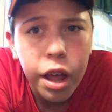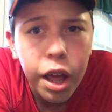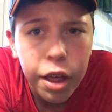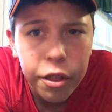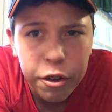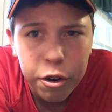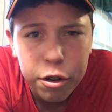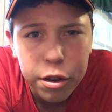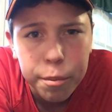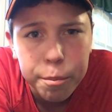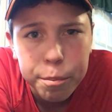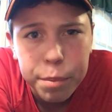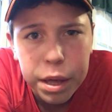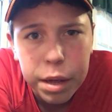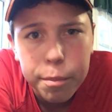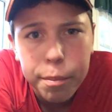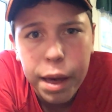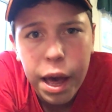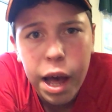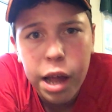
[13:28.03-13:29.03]
And there's some
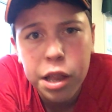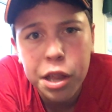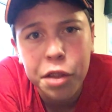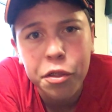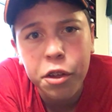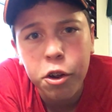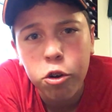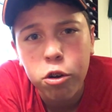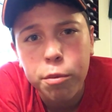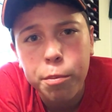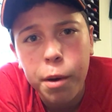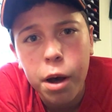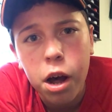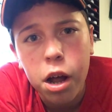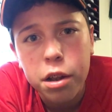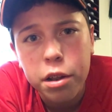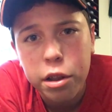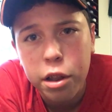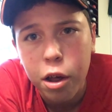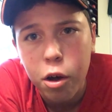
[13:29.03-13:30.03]
big bass in those
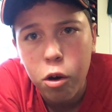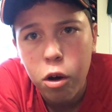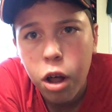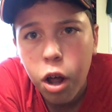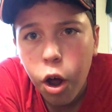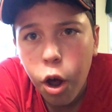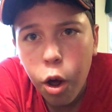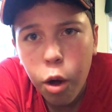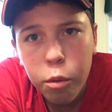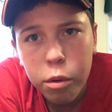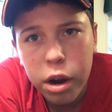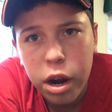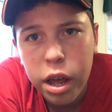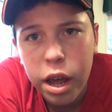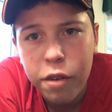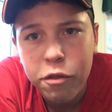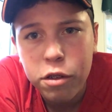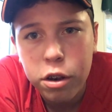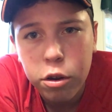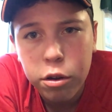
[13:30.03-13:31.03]
ponds, so we're going to
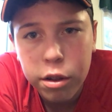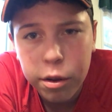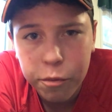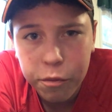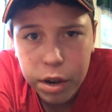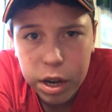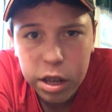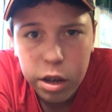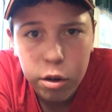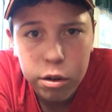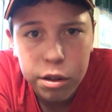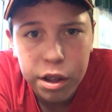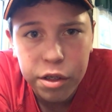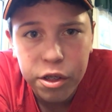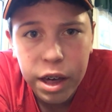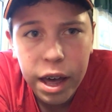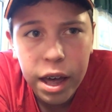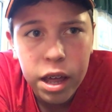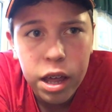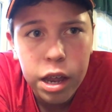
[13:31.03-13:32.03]
have to do some videos of
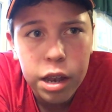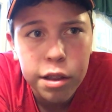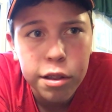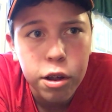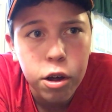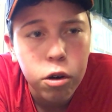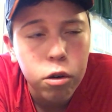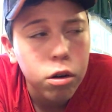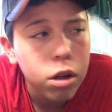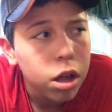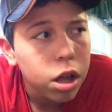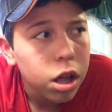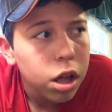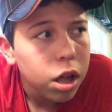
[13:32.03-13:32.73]
that. And so